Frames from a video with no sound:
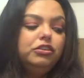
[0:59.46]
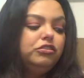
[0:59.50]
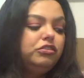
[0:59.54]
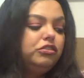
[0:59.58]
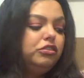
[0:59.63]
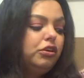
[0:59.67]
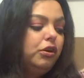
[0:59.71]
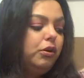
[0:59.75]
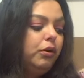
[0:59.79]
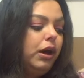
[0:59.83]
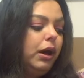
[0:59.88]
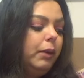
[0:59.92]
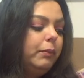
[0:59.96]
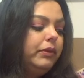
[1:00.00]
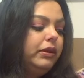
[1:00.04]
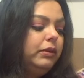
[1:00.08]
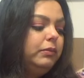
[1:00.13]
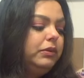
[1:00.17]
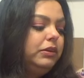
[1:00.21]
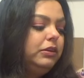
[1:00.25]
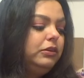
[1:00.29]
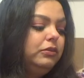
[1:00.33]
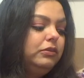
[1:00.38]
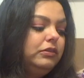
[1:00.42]
So I'm going to
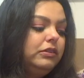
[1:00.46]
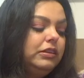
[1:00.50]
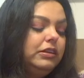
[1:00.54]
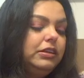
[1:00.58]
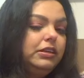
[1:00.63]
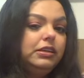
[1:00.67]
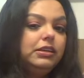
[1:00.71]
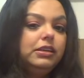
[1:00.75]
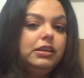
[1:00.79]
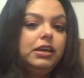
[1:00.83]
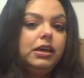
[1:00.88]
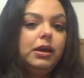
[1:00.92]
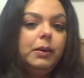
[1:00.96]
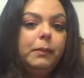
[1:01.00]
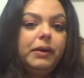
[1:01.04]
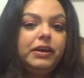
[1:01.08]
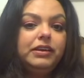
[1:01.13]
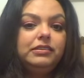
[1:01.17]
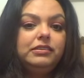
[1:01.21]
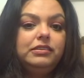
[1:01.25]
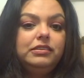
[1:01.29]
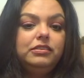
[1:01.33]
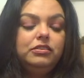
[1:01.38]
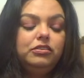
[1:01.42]
be using my
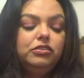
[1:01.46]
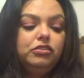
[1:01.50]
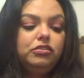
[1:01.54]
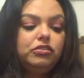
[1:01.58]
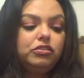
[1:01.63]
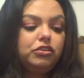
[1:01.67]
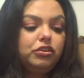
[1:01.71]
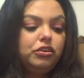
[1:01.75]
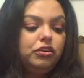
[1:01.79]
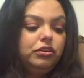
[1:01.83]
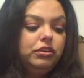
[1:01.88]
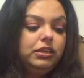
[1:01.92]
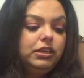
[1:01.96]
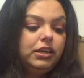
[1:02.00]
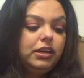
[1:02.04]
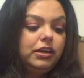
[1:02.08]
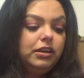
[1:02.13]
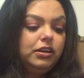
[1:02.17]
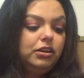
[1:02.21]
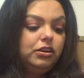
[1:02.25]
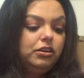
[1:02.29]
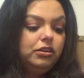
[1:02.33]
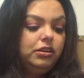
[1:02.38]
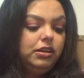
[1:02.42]
sister's curling
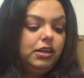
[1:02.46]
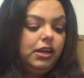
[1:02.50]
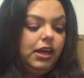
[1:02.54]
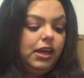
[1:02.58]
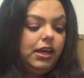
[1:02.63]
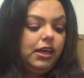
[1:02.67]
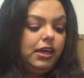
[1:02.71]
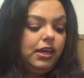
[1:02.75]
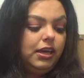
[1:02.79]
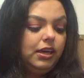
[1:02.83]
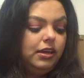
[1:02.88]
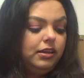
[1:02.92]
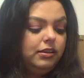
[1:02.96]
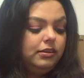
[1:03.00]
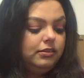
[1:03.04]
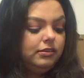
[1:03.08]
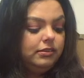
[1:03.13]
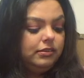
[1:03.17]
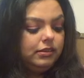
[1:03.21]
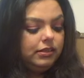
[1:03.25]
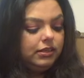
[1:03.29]
iron, and